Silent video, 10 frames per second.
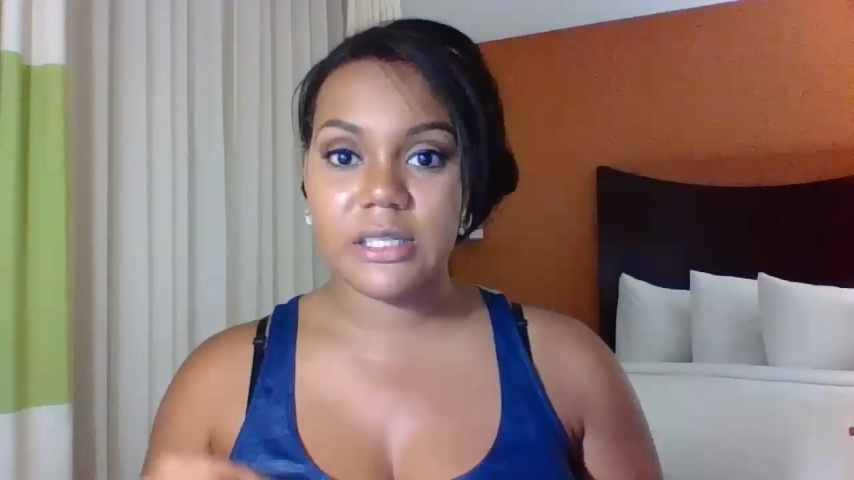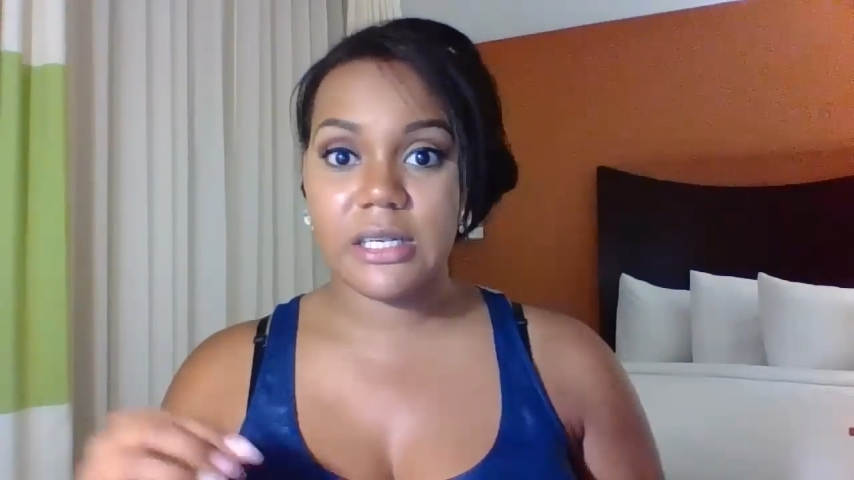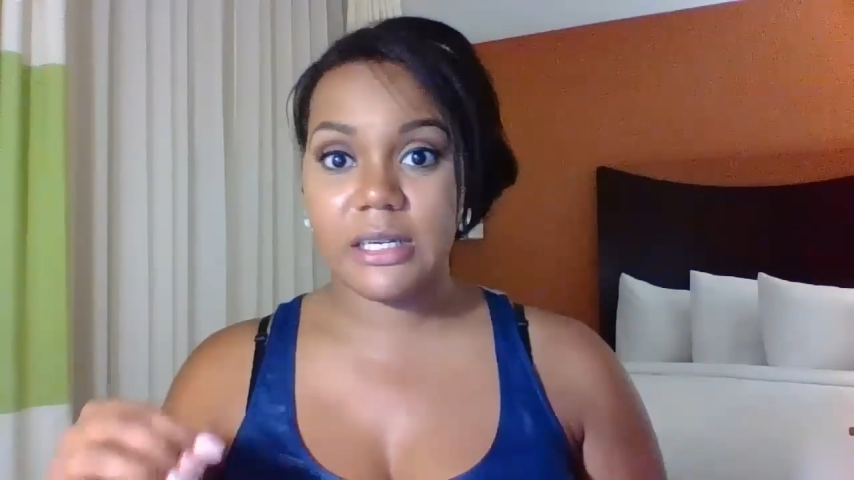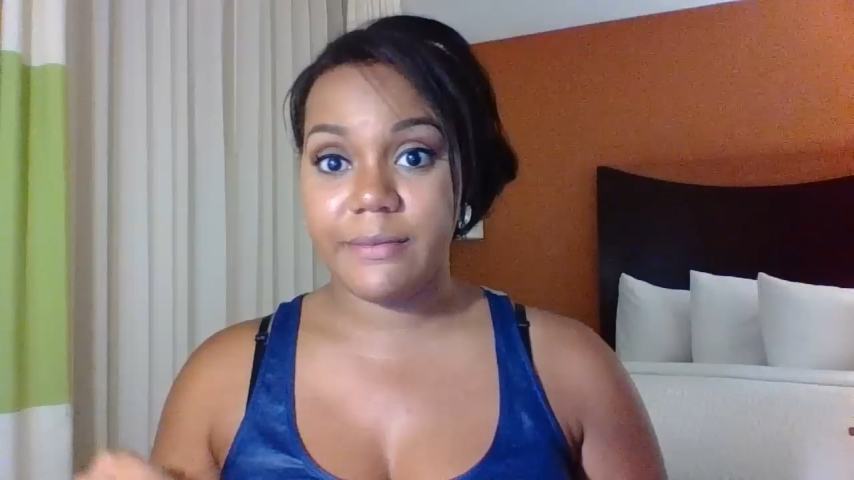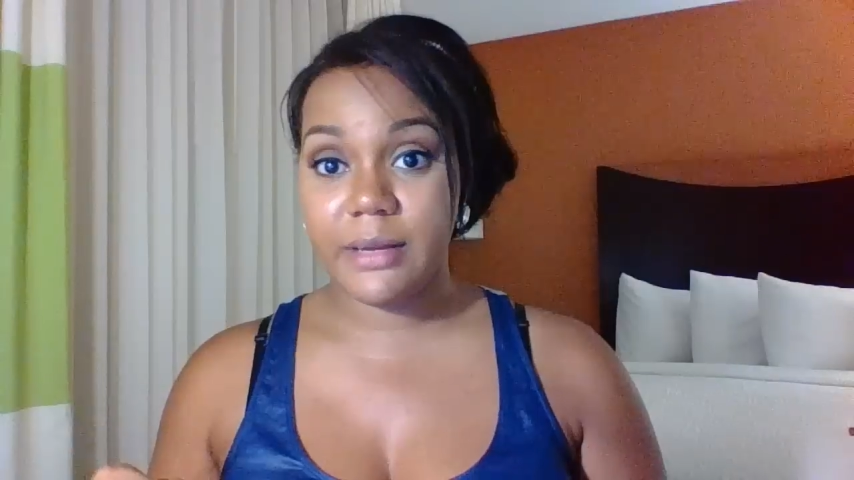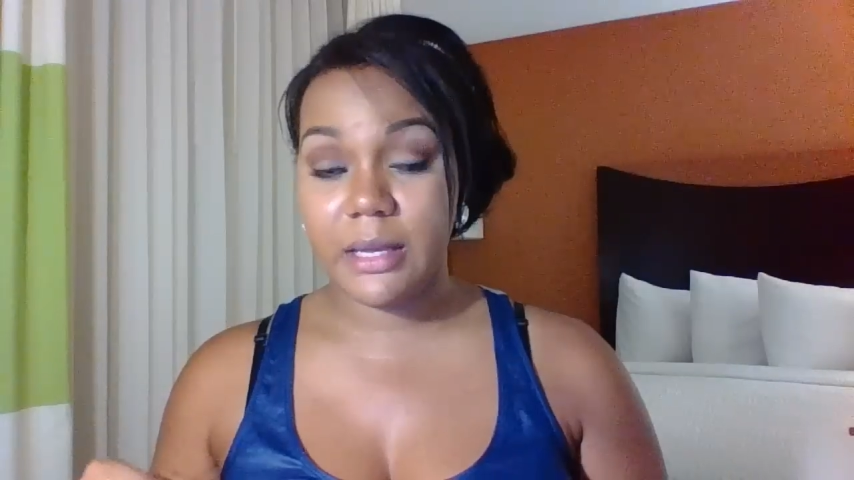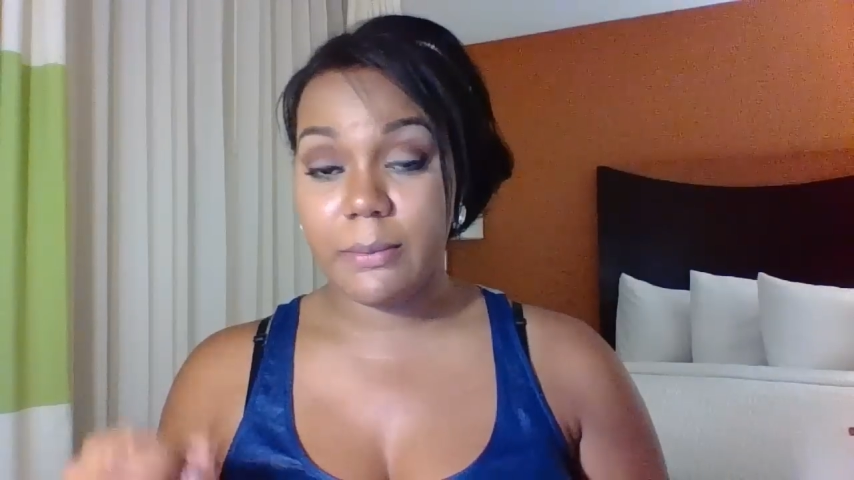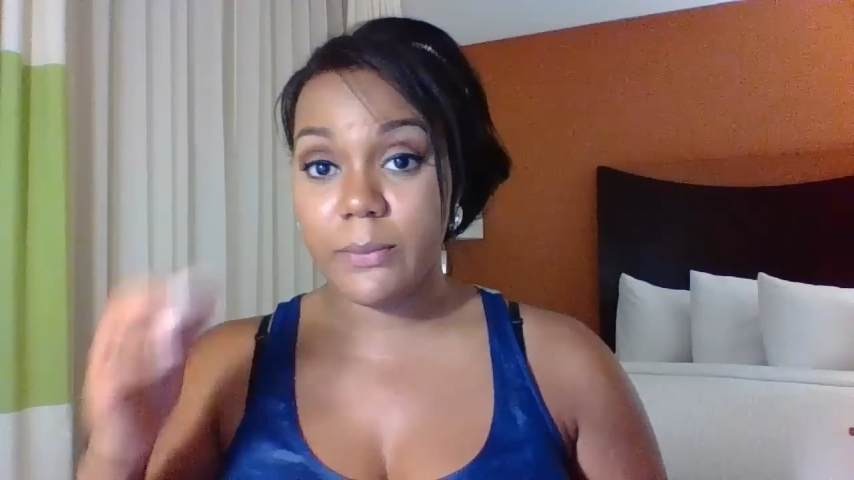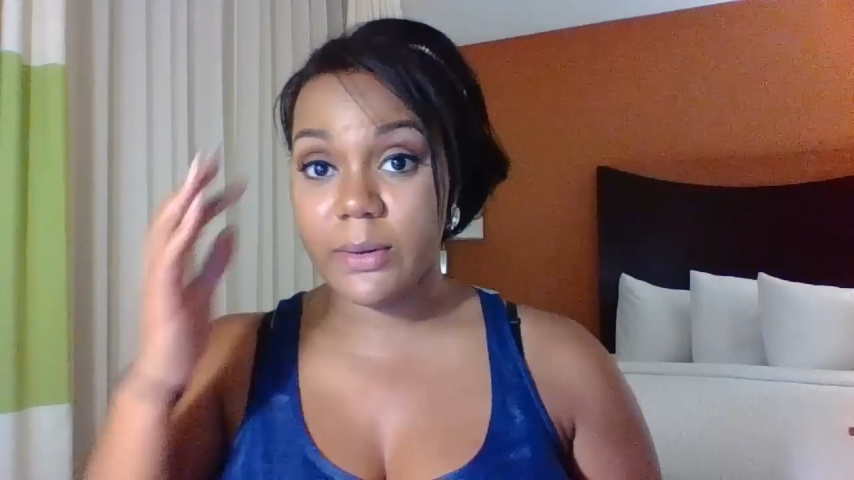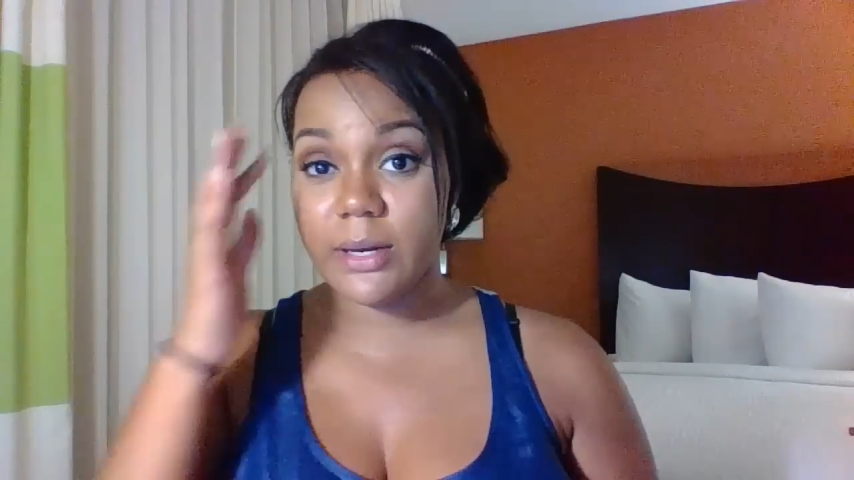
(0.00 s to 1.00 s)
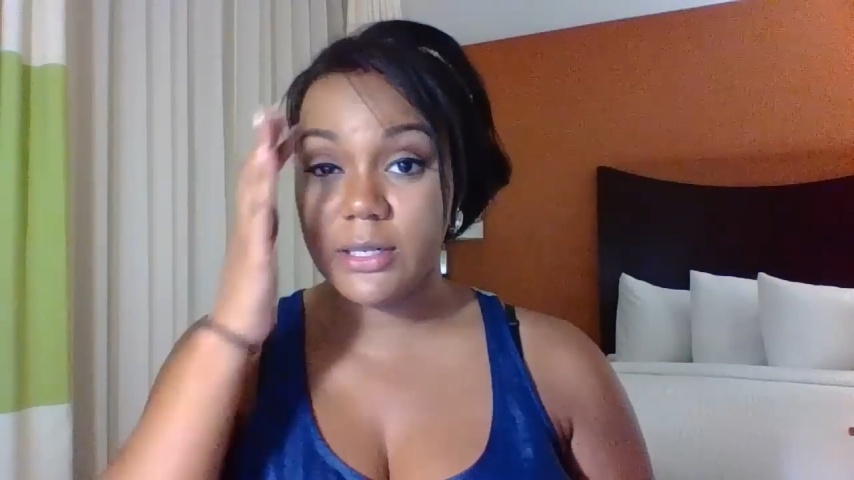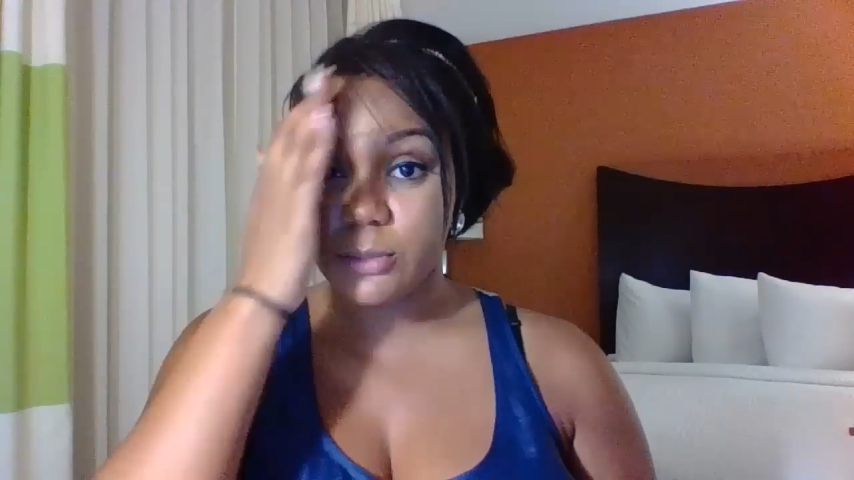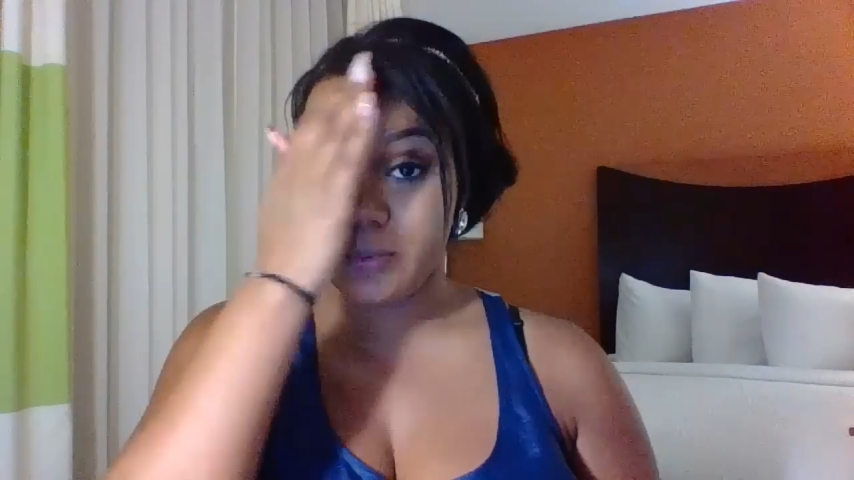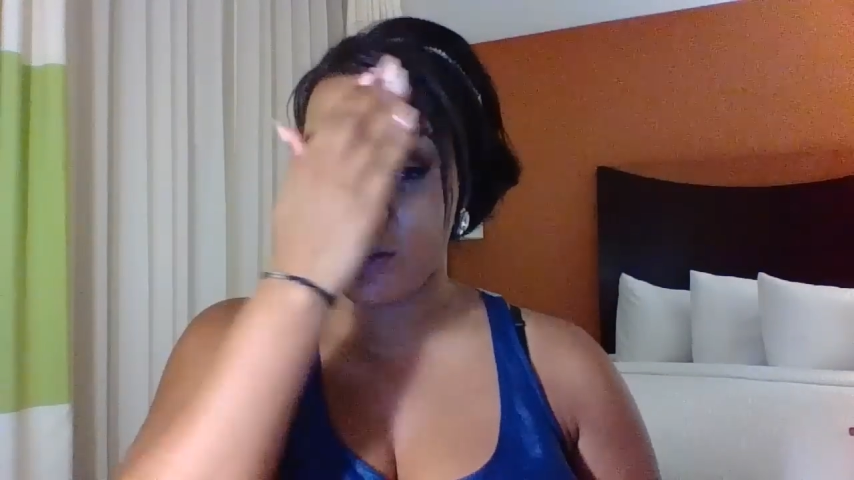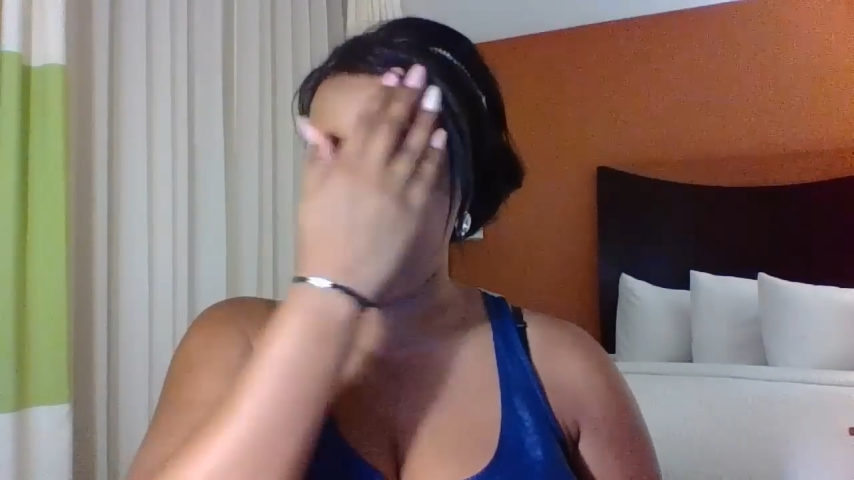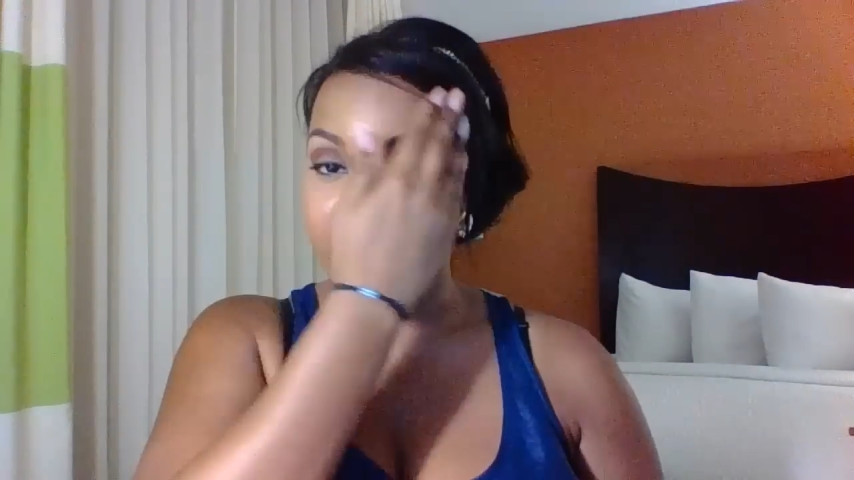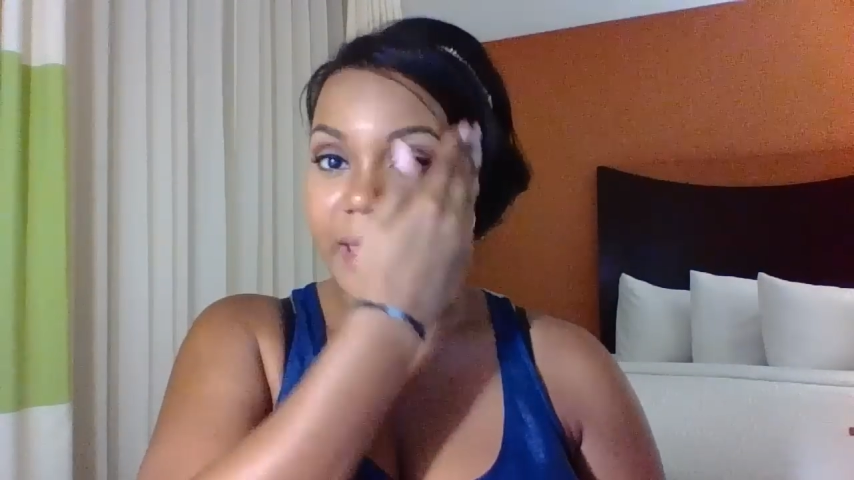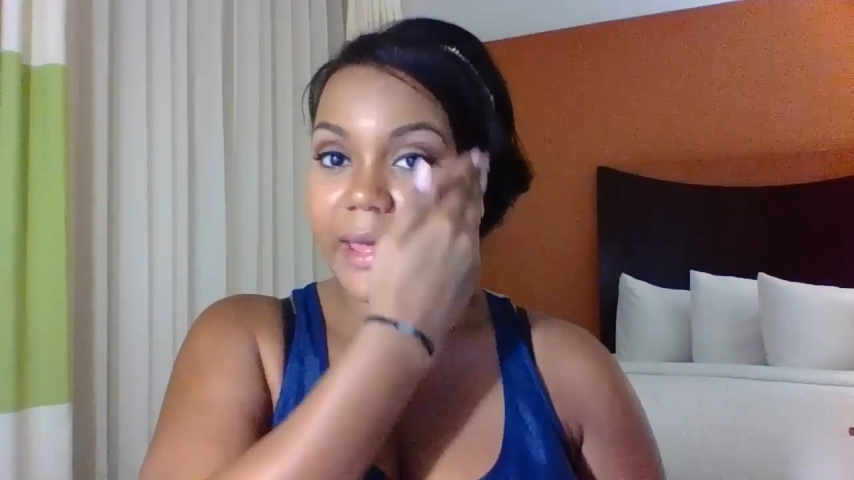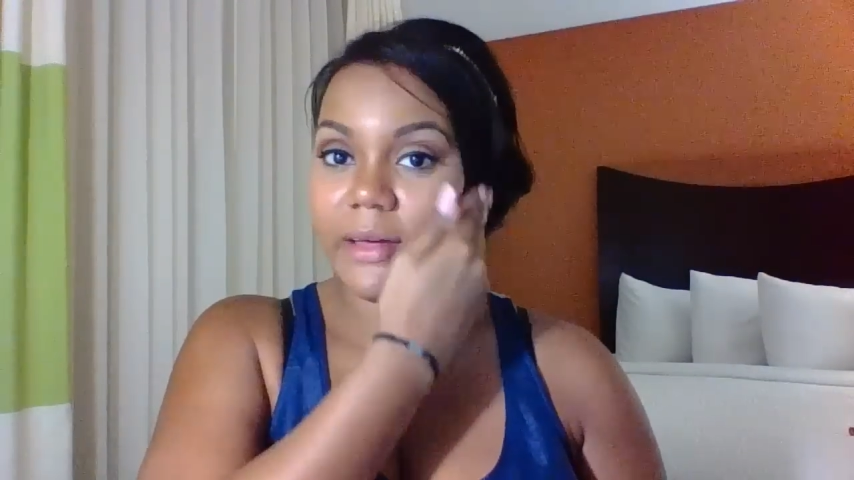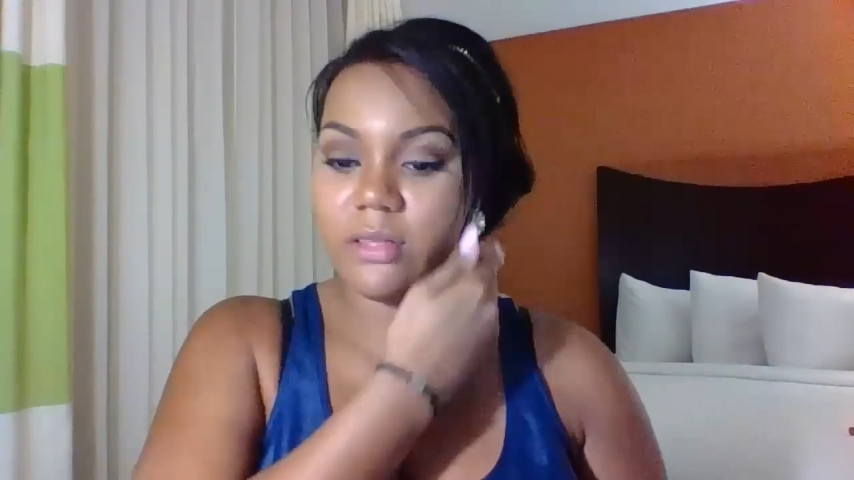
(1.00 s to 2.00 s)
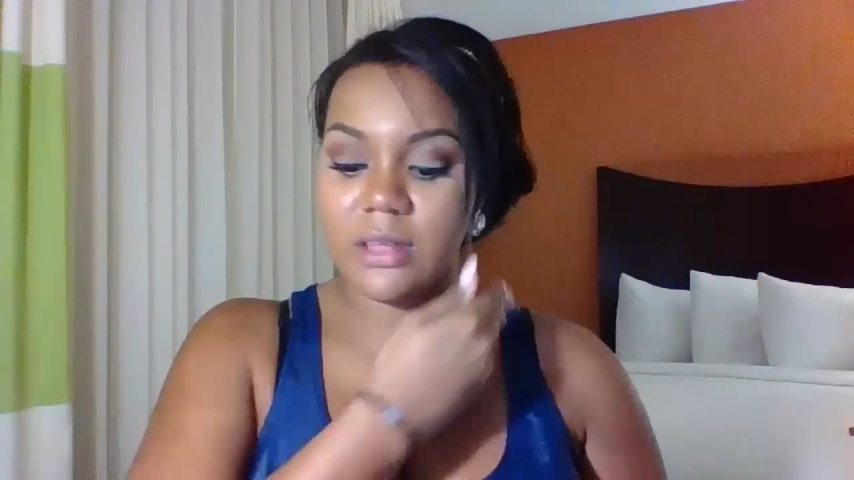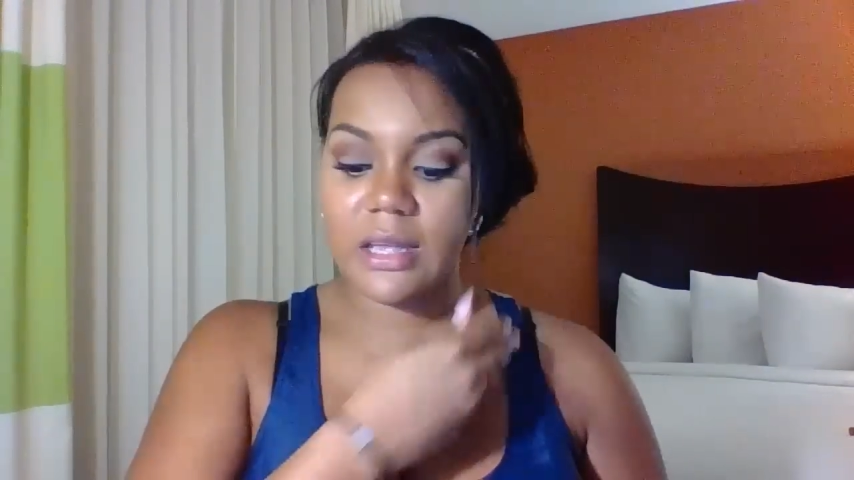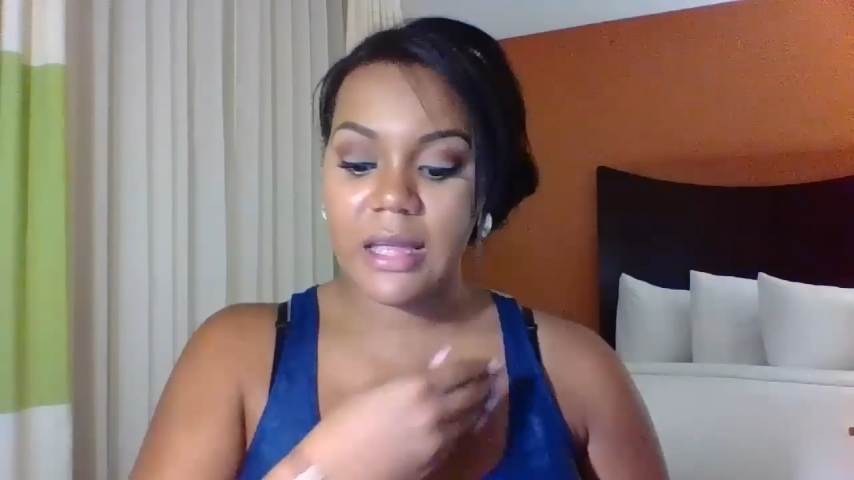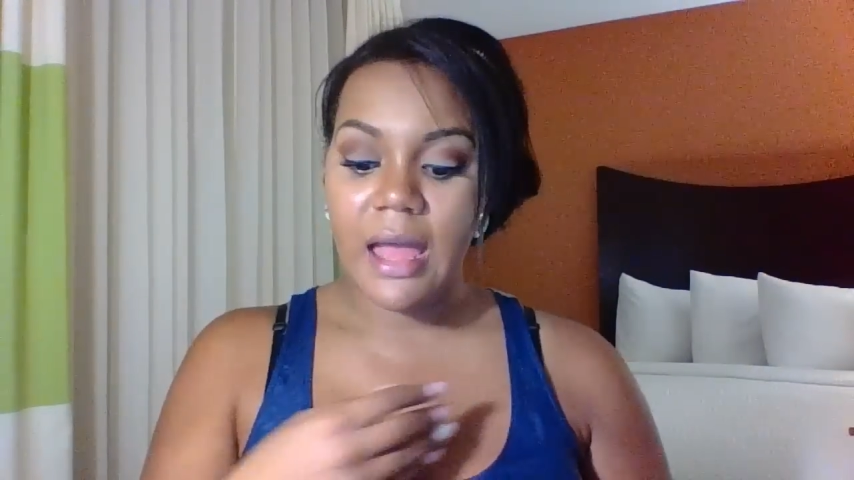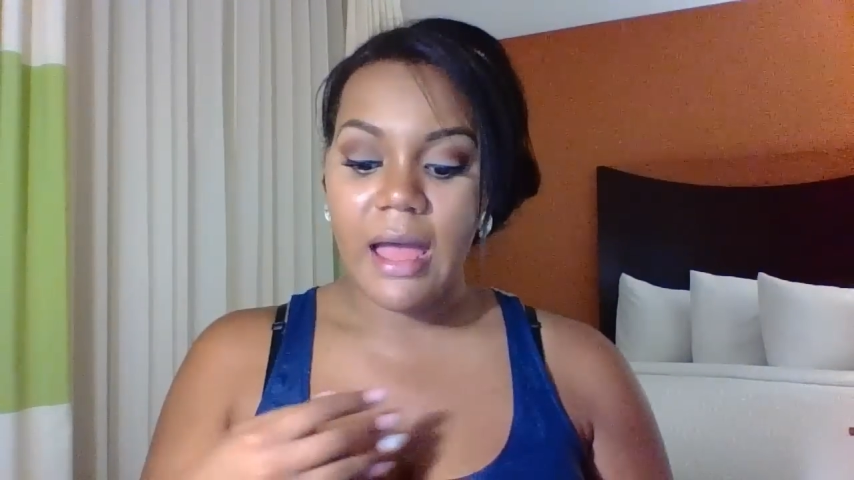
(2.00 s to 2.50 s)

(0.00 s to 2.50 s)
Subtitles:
to keep you 100% healthy.